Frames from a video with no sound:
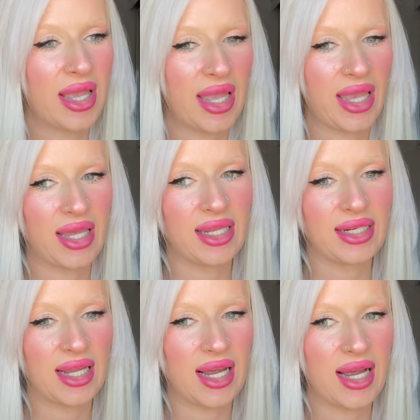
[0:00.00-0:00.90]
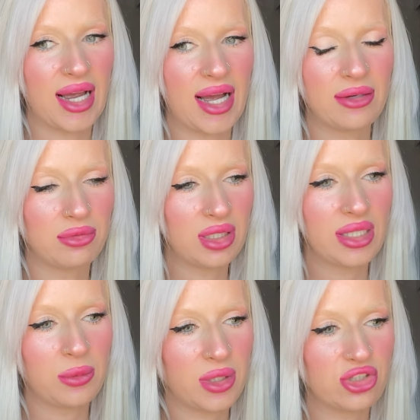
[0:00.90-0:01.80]
And I
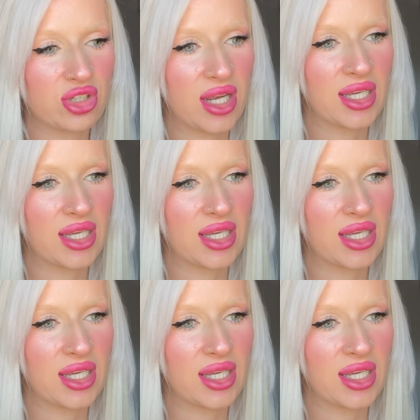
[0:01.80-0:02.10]
really wish that I